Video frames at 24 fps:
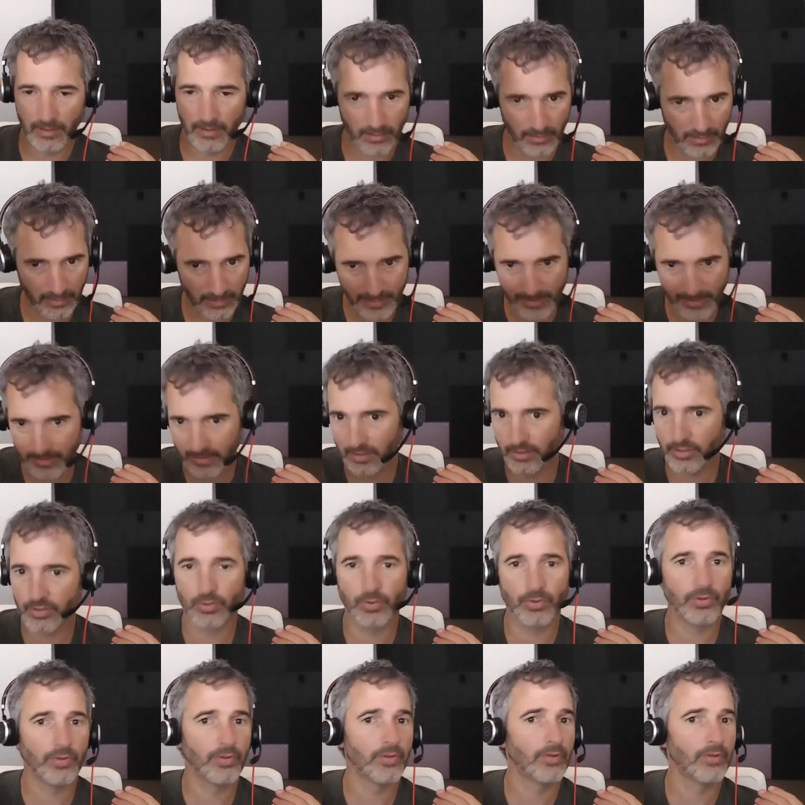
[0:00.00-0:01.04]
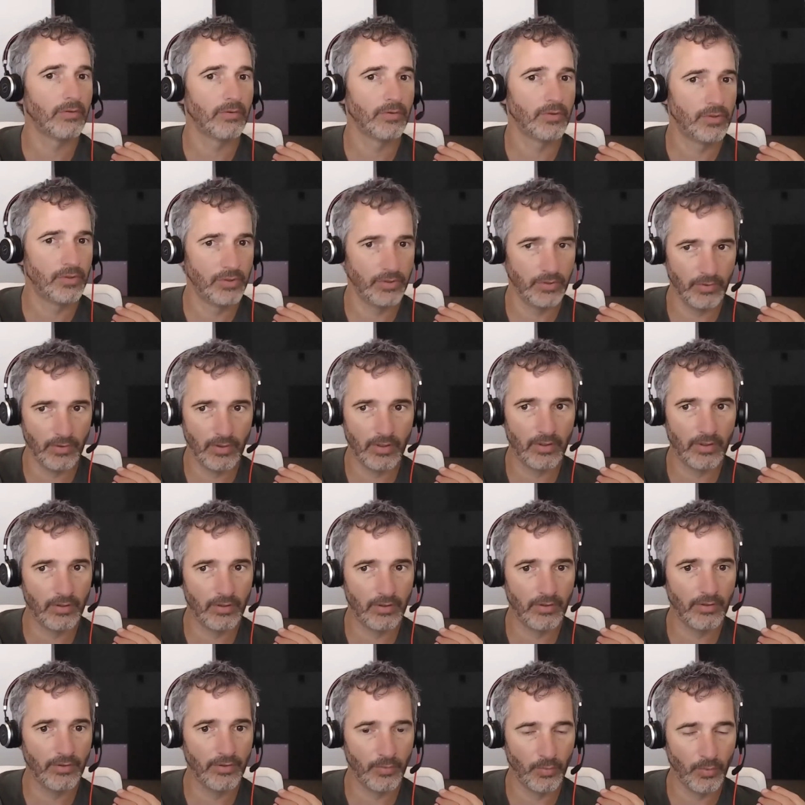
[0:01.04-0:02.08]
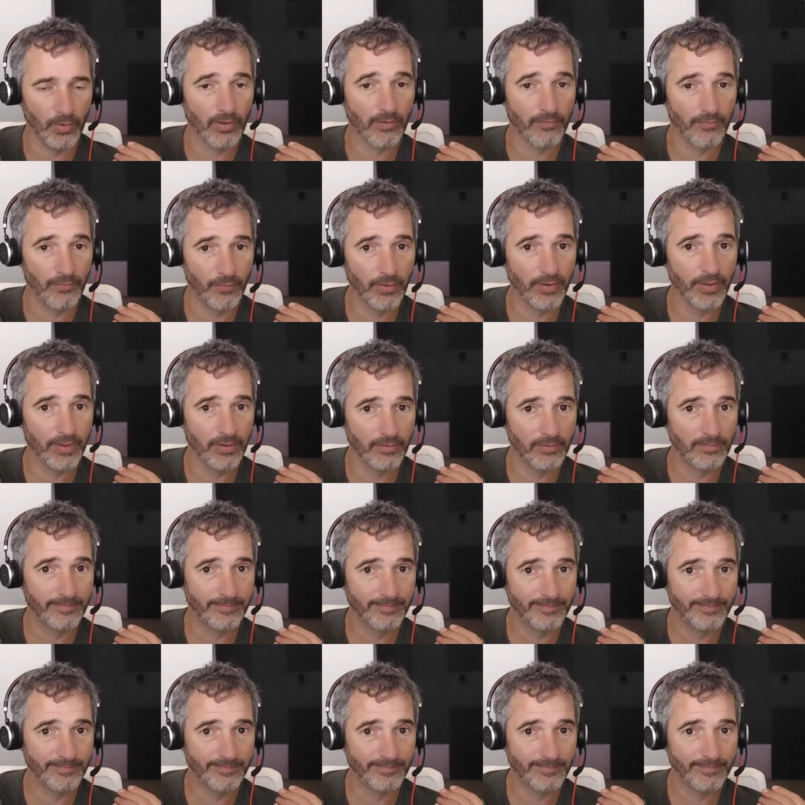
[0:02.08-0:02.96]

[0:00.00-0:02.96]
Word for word: let the tool do all the work for you.